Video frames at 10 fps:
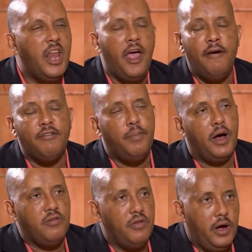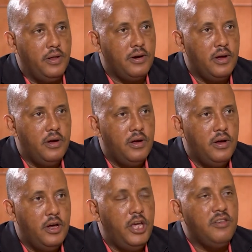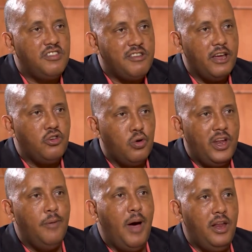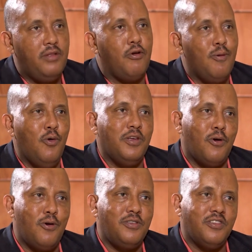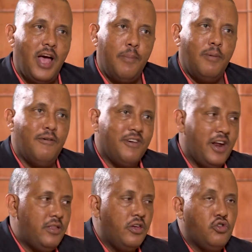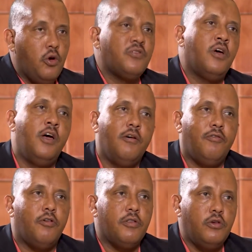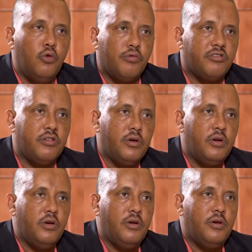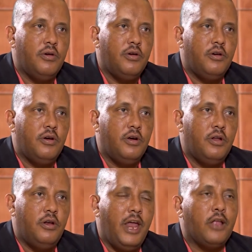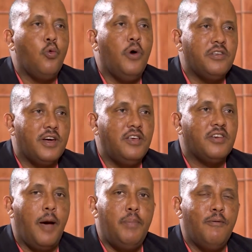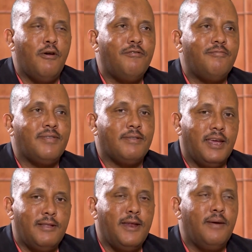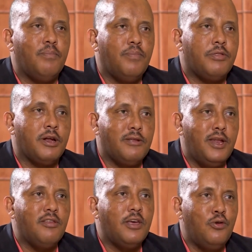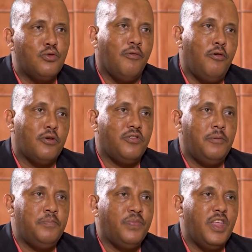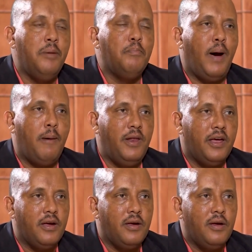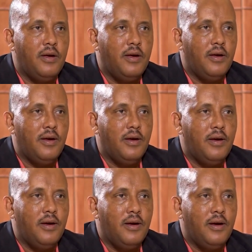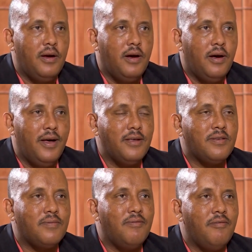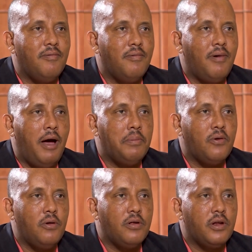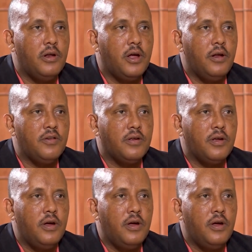in every part of the country. His strength should emanate from whether or not he's capable of creating jobs for the youth, mm -hmm. not whether he's capable of threatening, threatening the use of force in public. That's absolutely ridiculous.